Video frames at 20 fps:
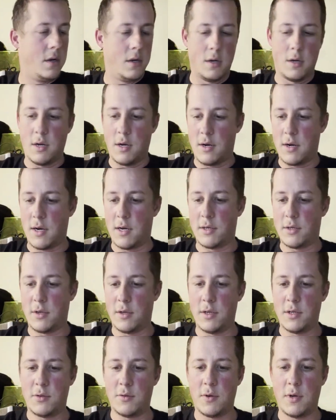Alright, so
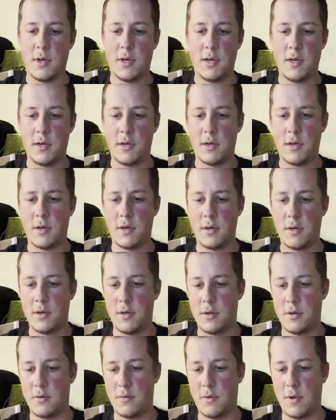this one here,
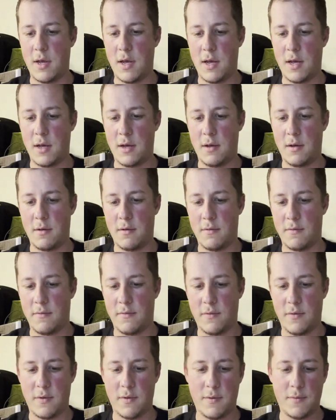we
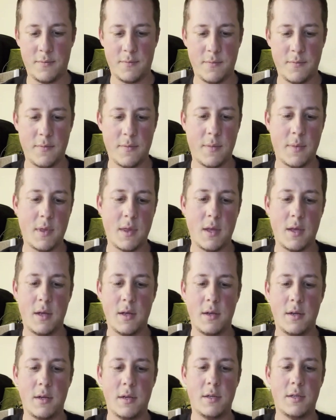have
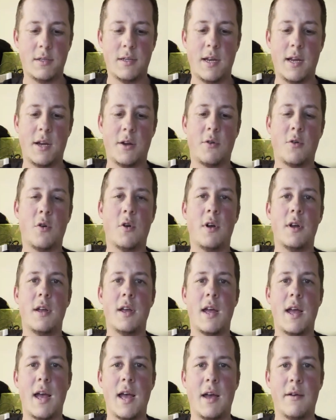St.
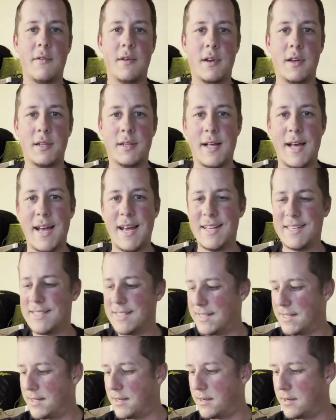Croix Avid
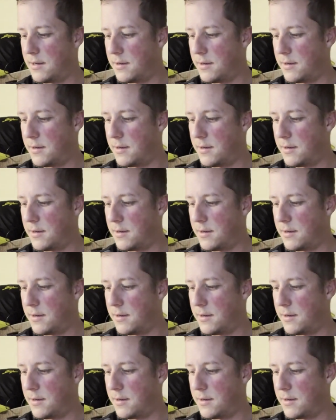Glass.